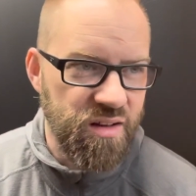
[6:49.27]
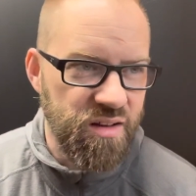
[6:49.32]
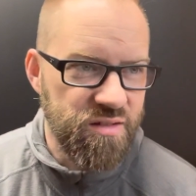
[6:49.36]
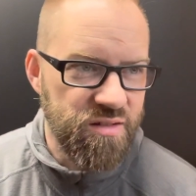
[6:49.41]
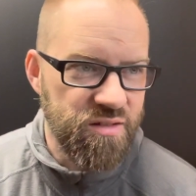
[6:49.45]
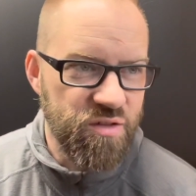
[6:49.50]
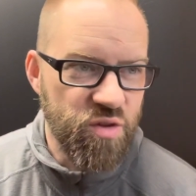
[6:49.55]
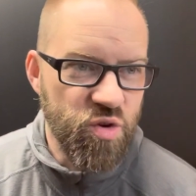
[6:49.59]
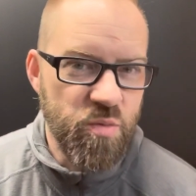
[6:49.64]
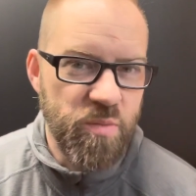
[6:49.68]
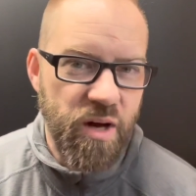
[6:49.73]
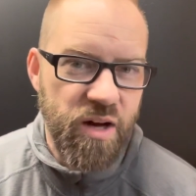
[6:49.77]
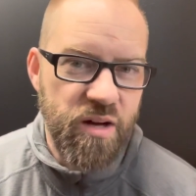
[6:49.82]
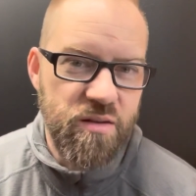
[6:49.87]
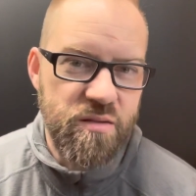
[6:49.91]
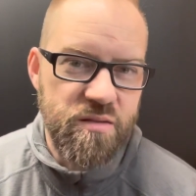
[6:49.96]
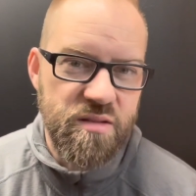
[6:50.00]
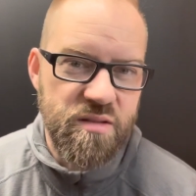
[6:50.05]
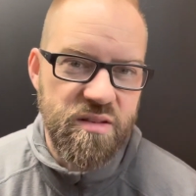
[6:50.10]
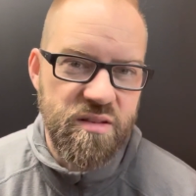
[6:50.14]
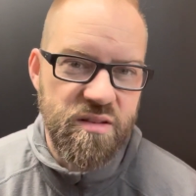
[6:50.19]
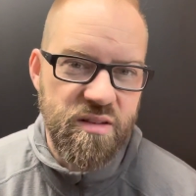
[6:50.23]
Zoom
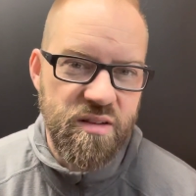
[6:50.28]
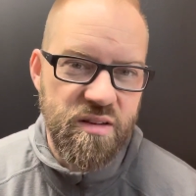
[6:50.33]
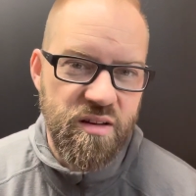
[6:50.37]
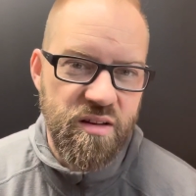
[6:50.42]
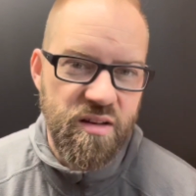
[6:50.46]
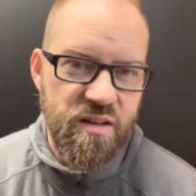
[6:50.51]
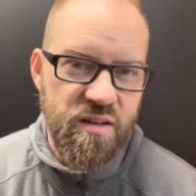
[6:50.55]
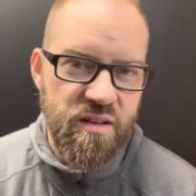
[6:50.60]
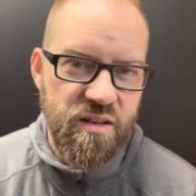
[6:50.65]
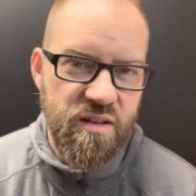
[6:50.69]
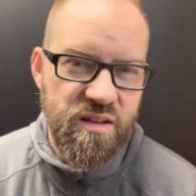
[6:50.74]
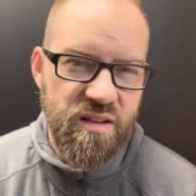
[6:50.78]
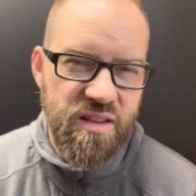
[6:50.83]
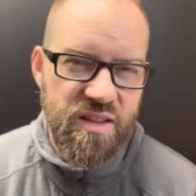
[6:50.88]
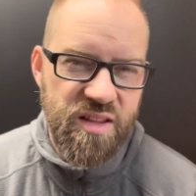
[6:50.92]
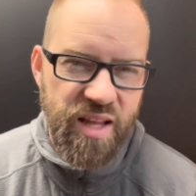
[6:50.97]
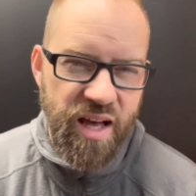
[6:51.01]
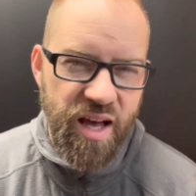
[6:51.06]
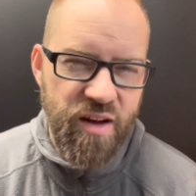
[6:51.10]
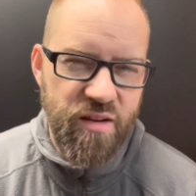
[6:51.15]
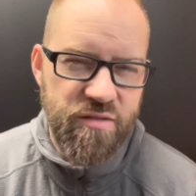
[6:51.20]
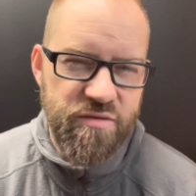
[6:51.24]
out and
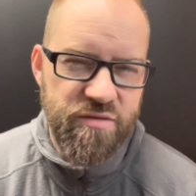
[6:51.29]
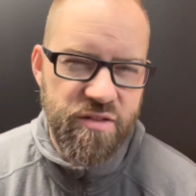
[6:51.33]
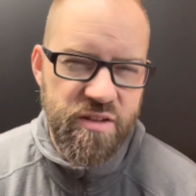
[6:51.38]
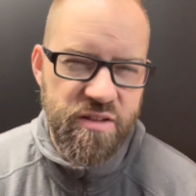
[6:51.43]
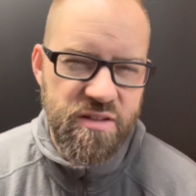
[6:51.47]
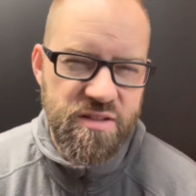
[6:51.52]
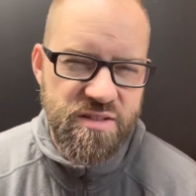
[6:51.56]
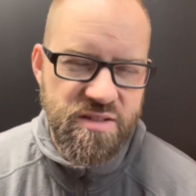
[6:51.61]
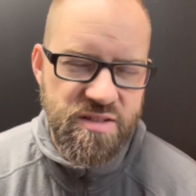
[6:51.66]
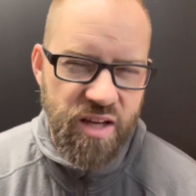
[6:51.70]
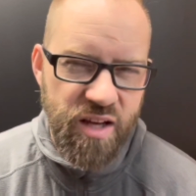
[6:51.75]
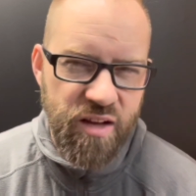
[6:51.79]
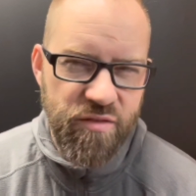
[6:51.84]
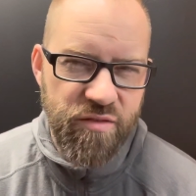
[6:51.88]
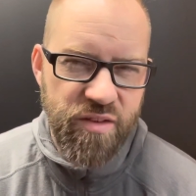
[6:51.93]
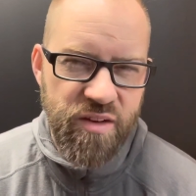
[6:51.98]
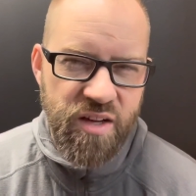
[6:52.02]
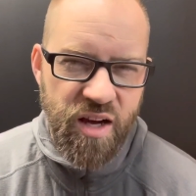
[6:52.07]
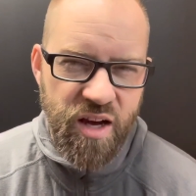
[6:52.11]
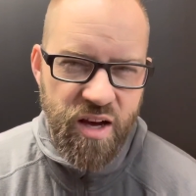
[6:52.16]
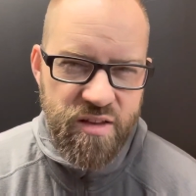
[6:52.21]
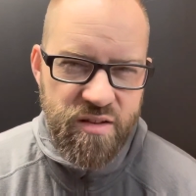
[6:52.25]
allow for yourself
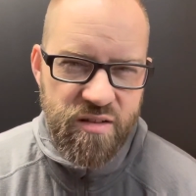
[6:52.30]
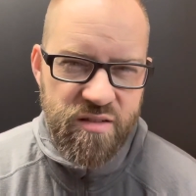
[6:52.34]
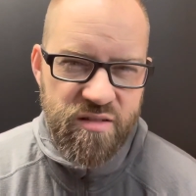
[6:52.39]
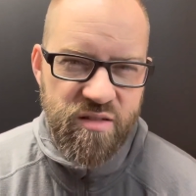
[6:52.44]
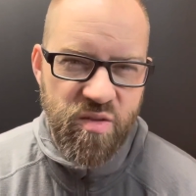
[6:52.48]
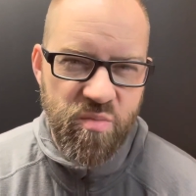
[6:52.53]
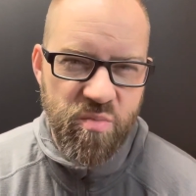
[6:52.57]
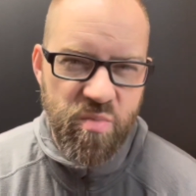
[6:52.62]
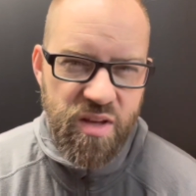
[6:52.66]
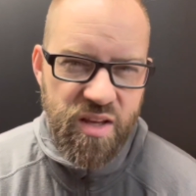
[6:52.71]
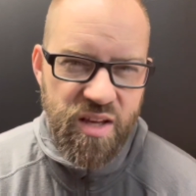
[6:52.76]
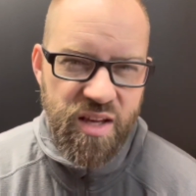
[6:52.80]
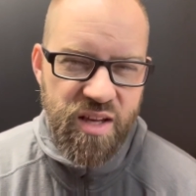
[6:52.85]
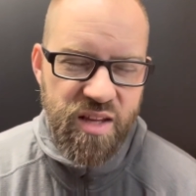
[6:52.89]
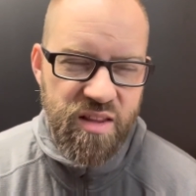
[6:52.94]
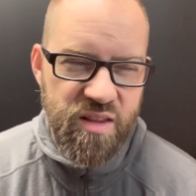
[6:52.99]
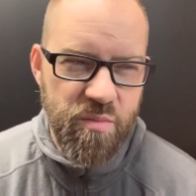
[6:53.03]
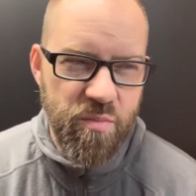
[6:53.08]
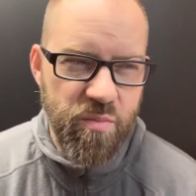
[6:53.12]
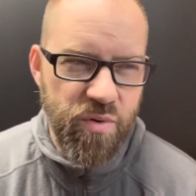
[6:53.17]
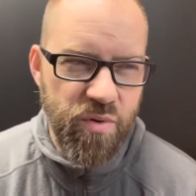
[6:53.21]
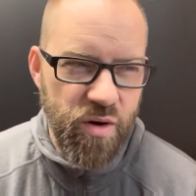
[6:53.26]
and others to be in
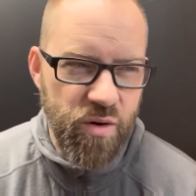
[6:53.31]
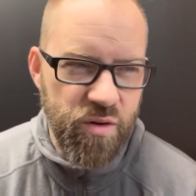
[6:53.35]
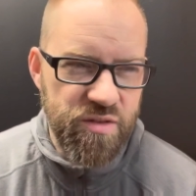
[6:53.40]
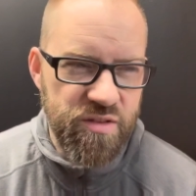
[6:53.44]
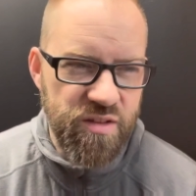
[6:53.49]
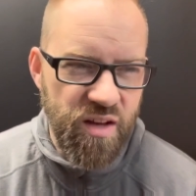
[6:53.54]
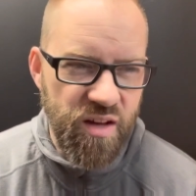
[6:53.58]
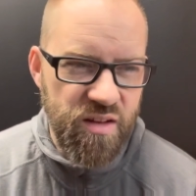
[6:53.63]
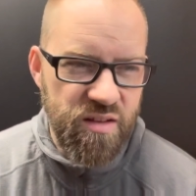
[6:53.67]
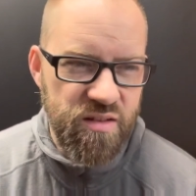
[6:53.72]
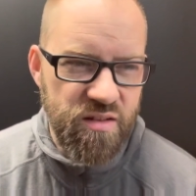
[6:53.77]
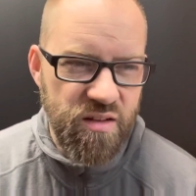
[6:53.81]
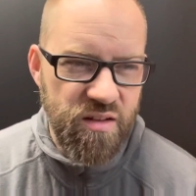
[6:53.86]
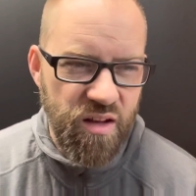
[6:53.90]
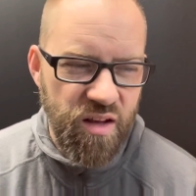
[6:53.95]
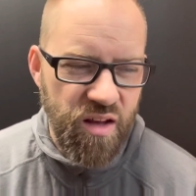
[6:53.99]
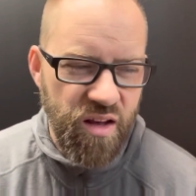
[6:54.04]
the process.